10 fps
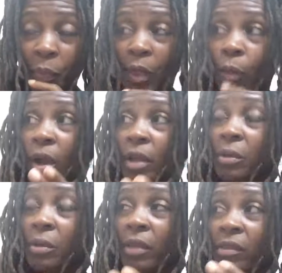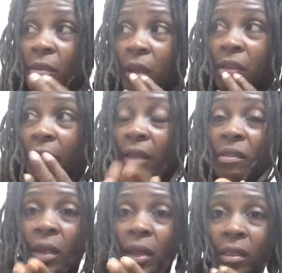We're
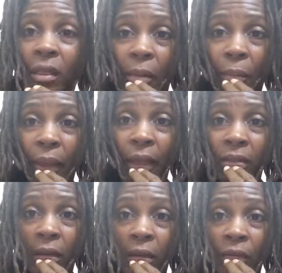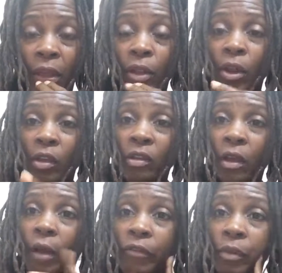underestimating the impact of, no, it's
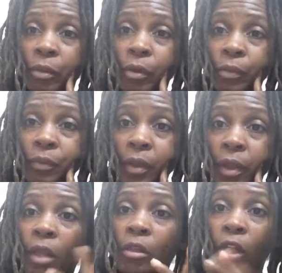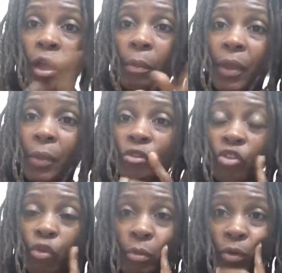uncomfortable. Look up people's
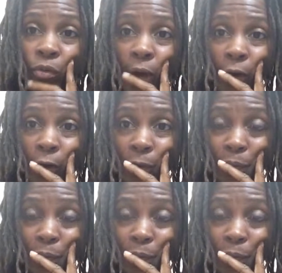criminal record.